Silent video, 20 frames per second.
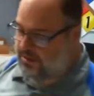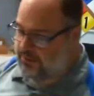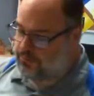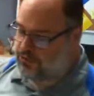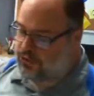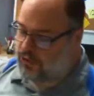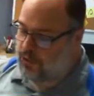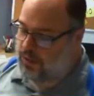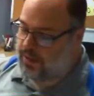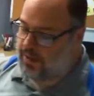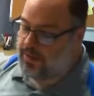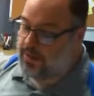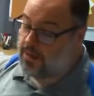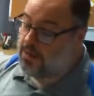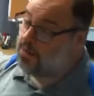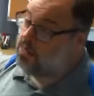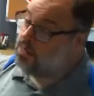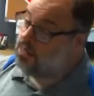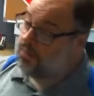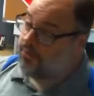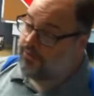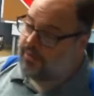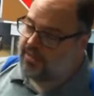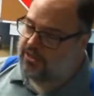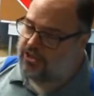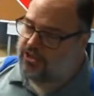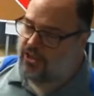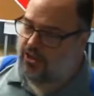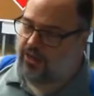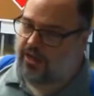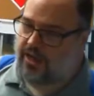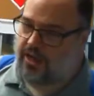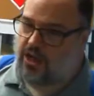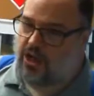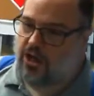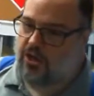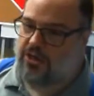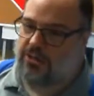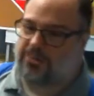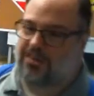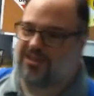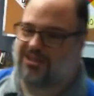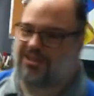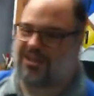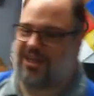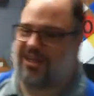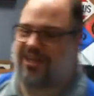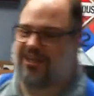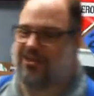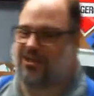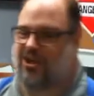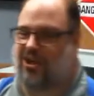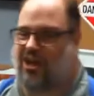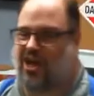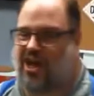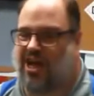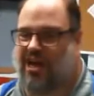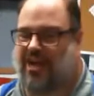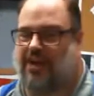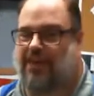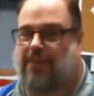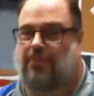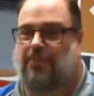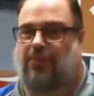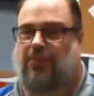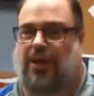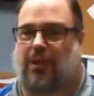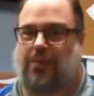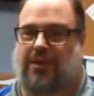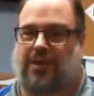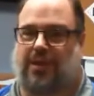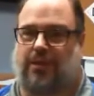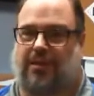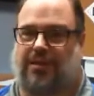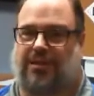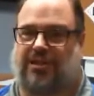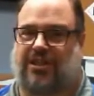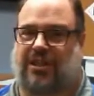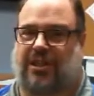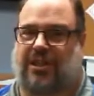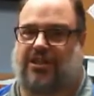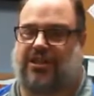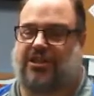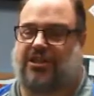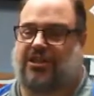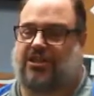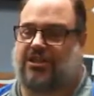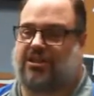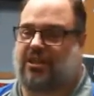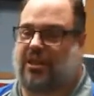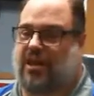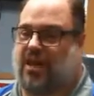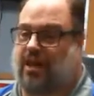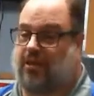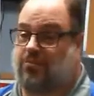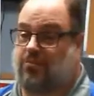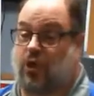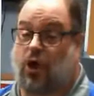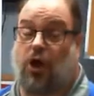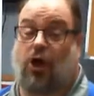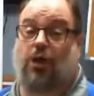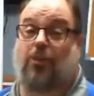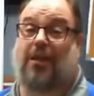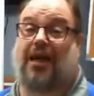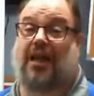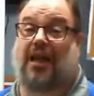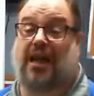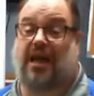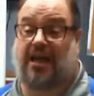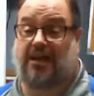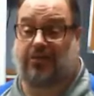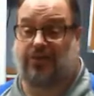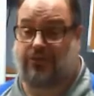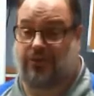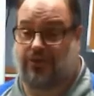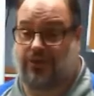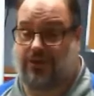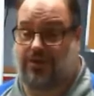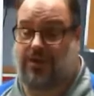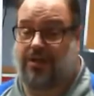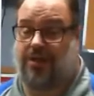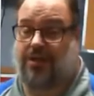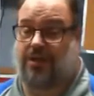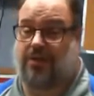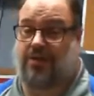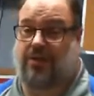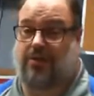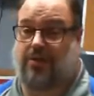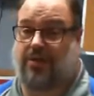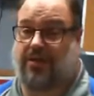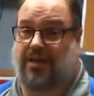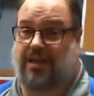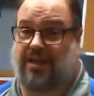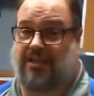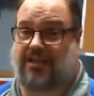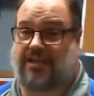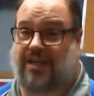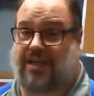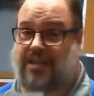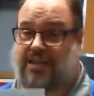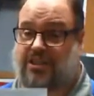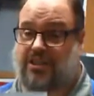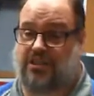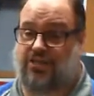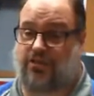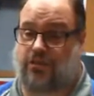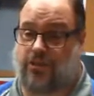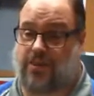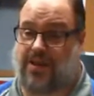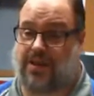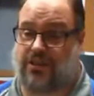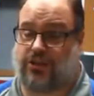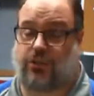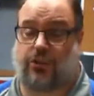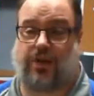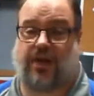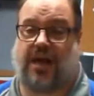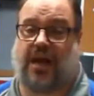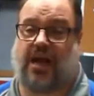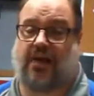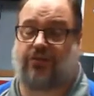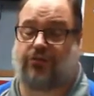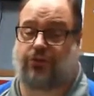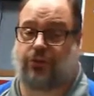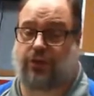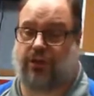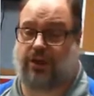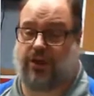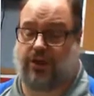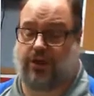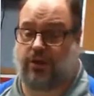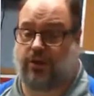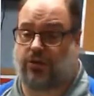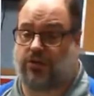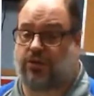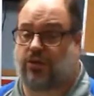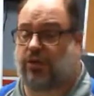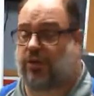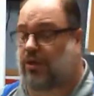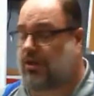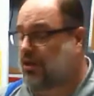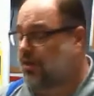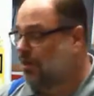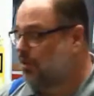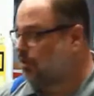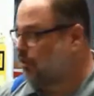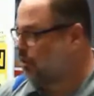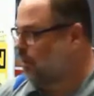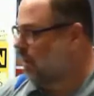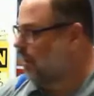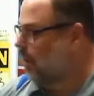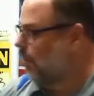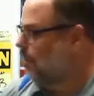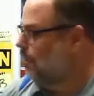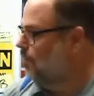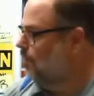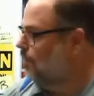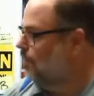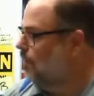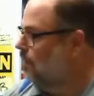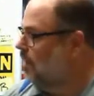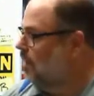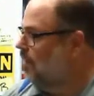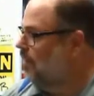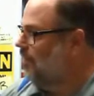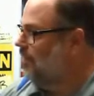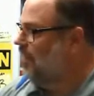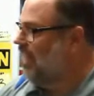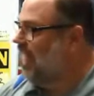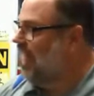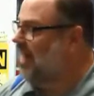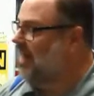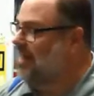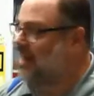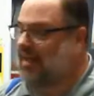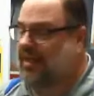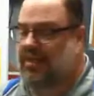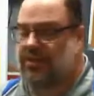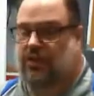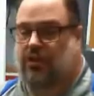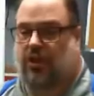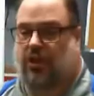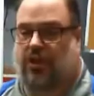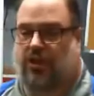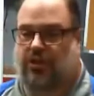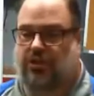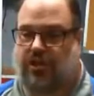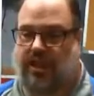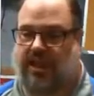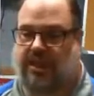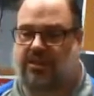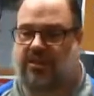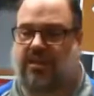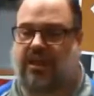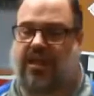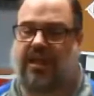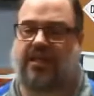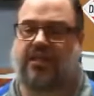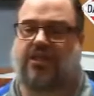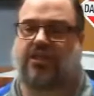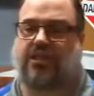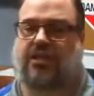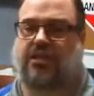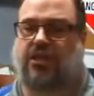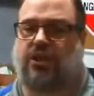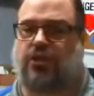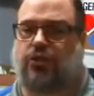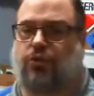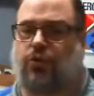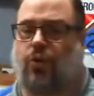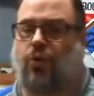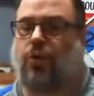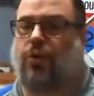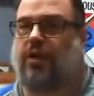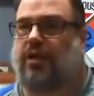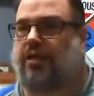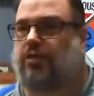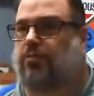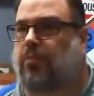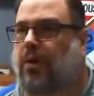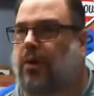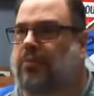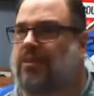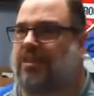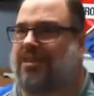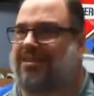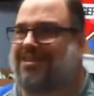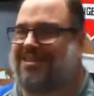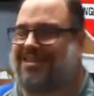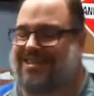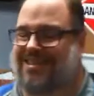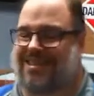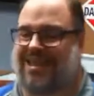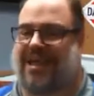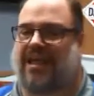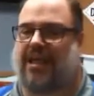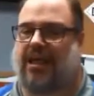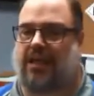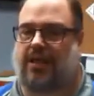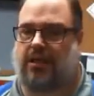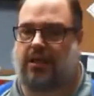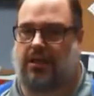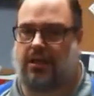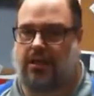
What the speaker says: I'm sorry. They still get called MSDS a lot. They've been MSDSs all of my life. They've been SDSs for about 2.5, 3 years. So that is, SDSs is probably the second